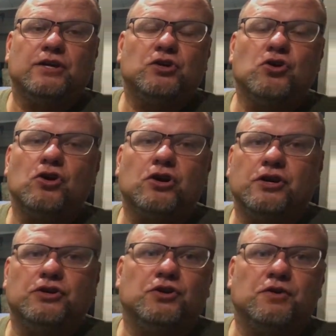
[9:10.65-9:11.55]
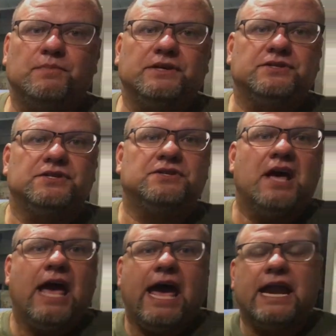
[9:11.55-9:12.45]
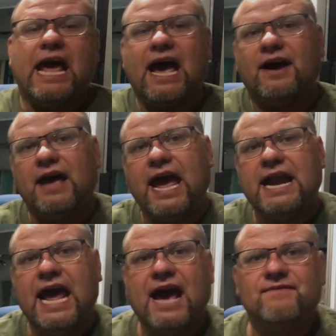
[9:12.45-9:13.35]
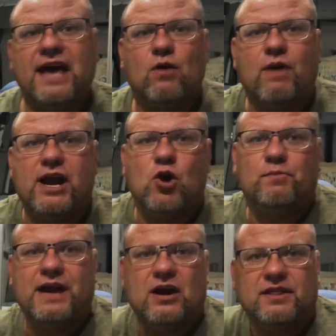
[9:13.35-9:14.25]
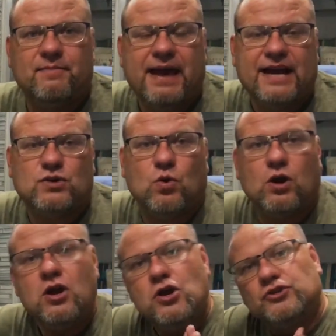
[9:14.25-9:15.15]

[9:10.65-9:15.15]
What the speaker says: cook and do your business and have that right open out to the back door.